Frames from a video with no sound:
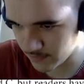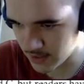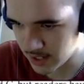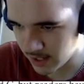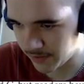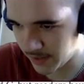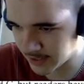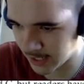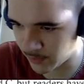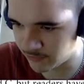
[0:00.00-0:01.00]
Things
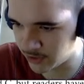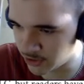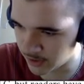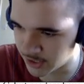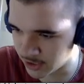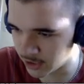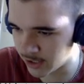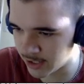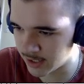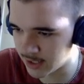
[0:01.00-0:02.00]
like which feature are easy to
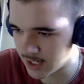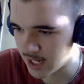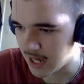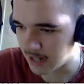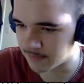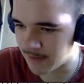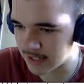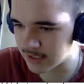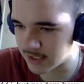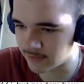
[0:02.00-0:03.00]
learn, how to
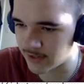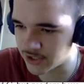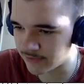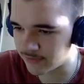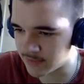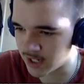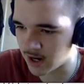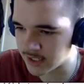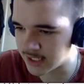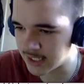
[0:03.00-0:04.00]
balance innovation and
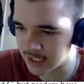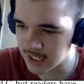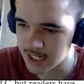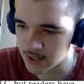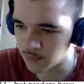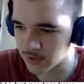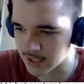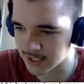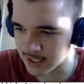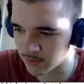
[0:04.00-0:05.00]
familiarity, what
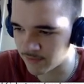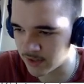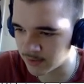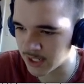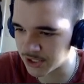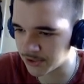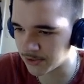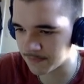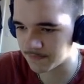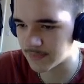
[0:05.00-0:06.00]
syntax is more readable and to
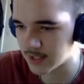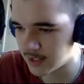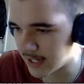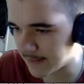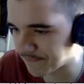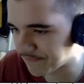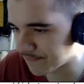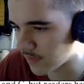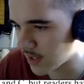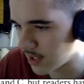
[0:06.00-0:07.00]
whom. Yeah.
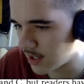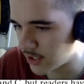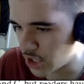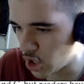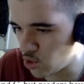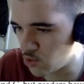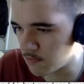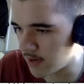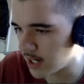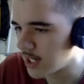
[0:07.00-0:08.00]
To whom?
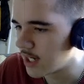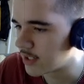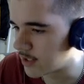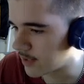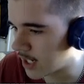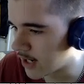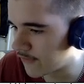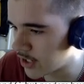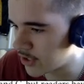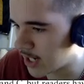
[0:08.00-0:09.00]
So hopefully
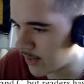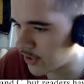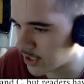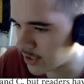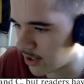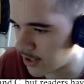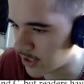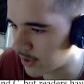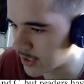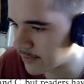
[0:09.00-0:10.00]
your new language doesn't hardcode
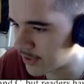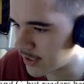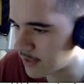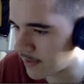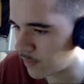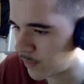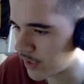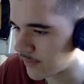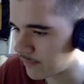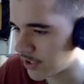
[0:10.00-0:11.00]
assumptions by the width of
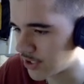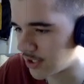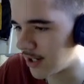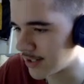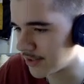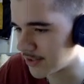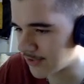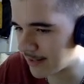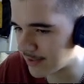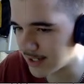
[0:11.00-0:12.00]
a punch card into its
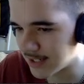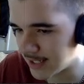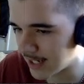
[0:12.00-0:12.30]
grammar. Yeah.